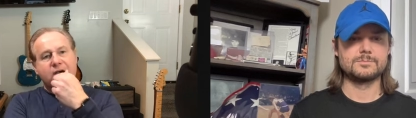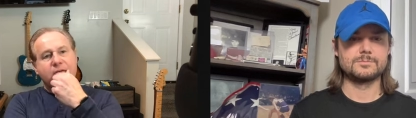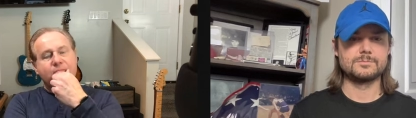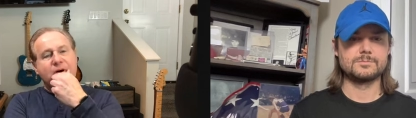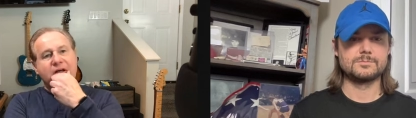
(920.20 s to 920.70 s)

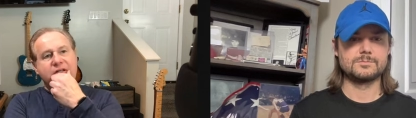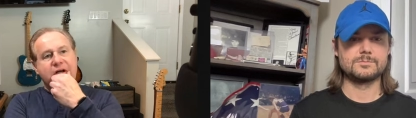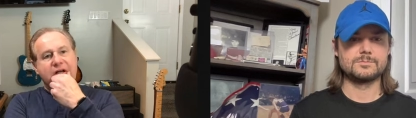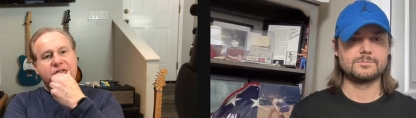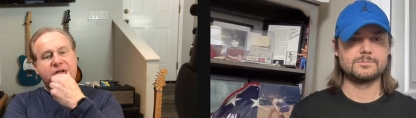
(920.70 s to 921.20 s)
Speaker 1: But
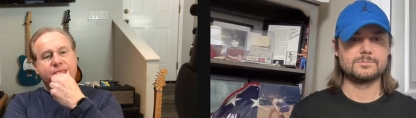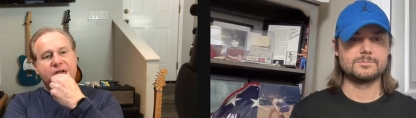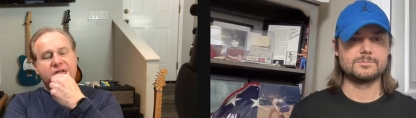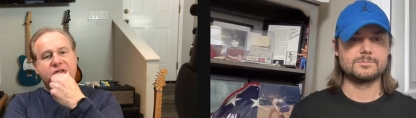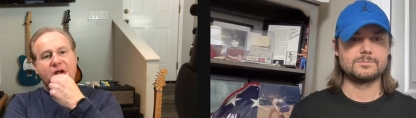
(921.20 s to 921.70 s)
uh,
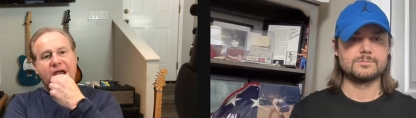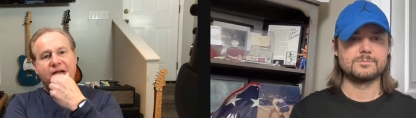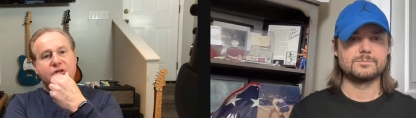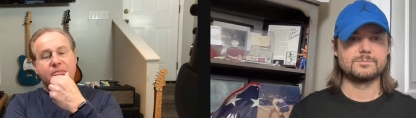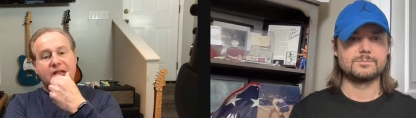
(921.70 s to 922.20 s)
something that stuck
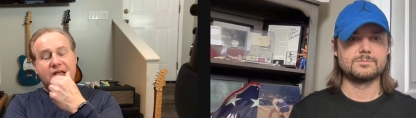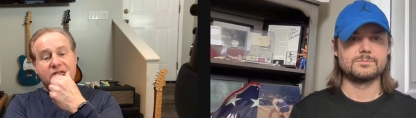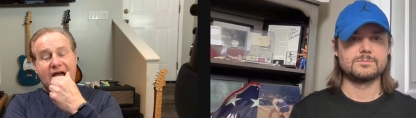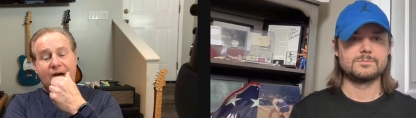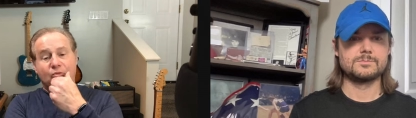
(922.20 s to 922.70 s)
out to me
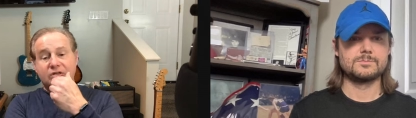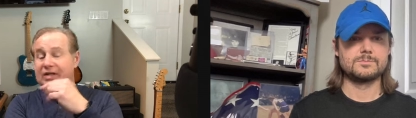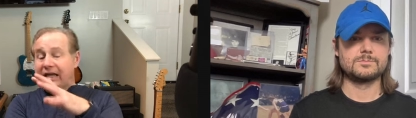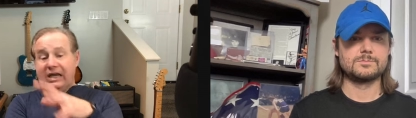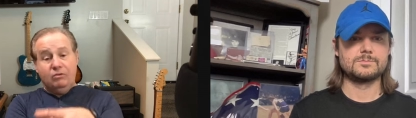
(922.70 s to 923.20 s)
this time
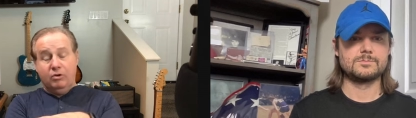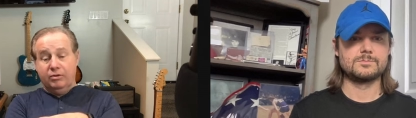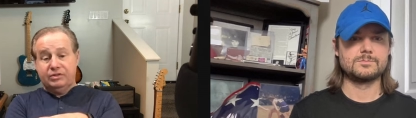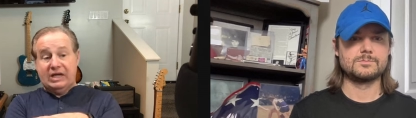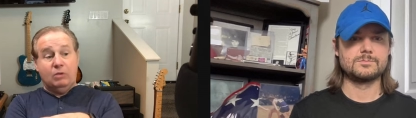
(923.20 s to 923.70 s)
was they didn't
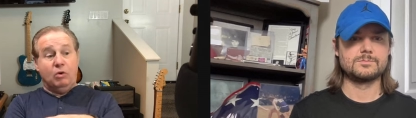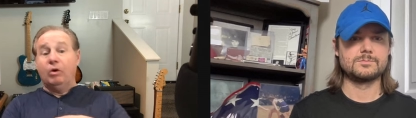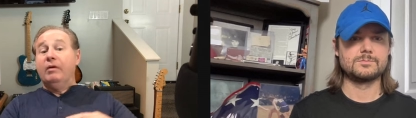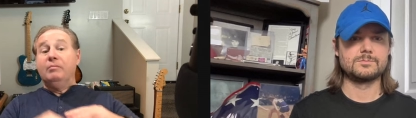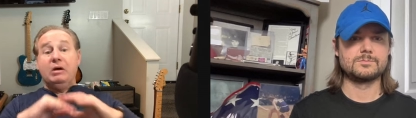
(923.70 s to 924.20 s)
roll the
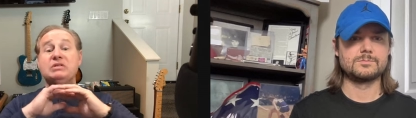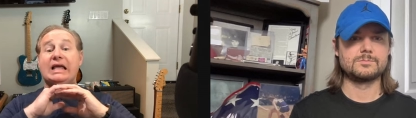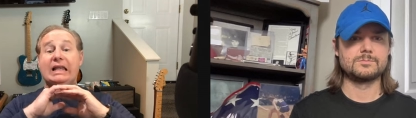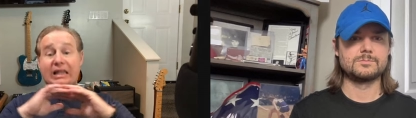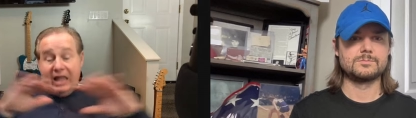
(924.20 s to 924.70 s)
sidewalk up. There was
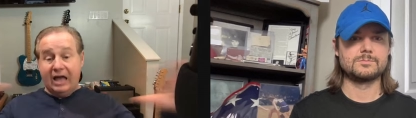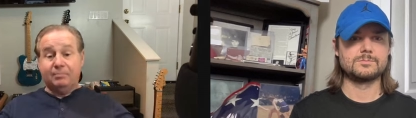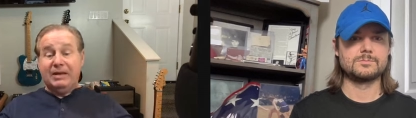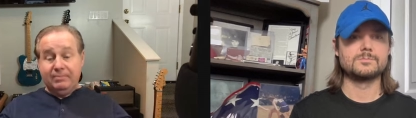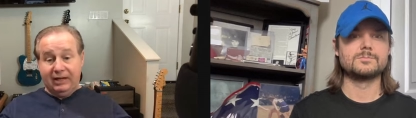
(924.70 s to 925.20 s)
a lot
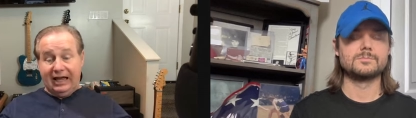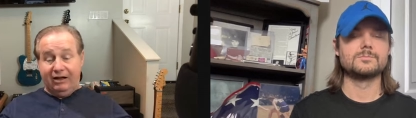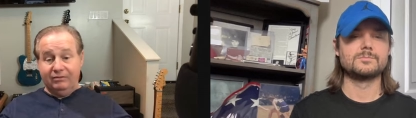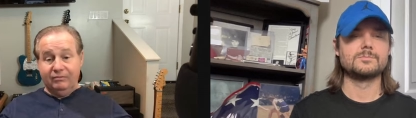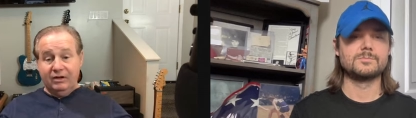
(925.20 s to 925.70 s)
of people out.
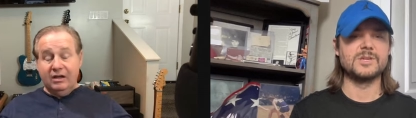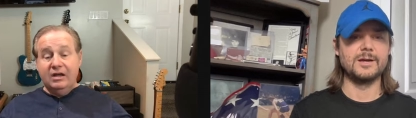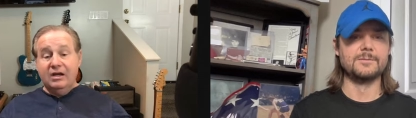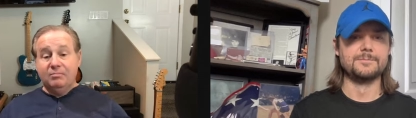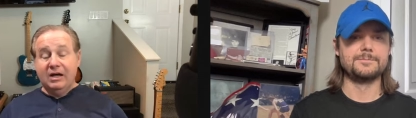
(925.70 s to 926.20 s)

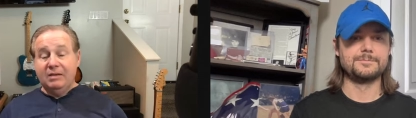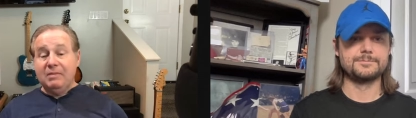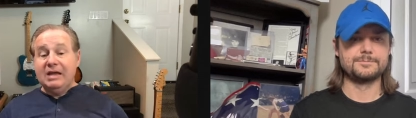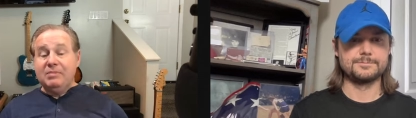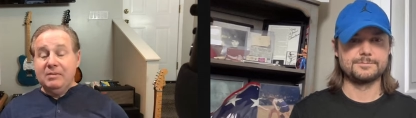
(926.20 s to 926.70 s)
Yeah. But it
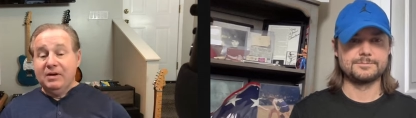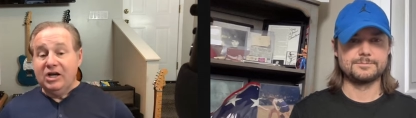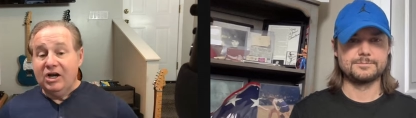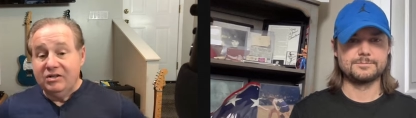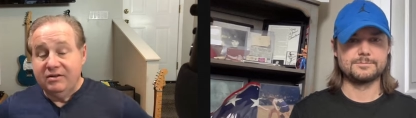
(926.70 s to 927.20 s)
may be
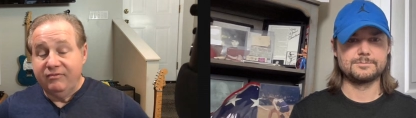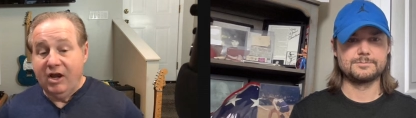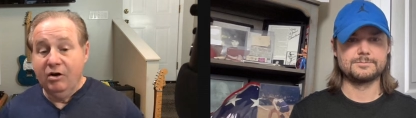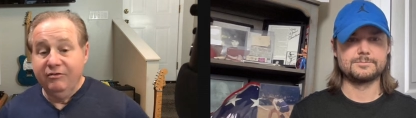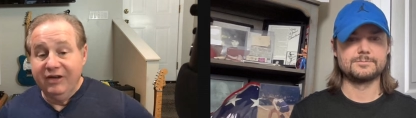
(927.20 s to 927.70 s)
because of
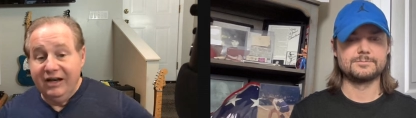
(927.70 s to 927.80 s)
COVID,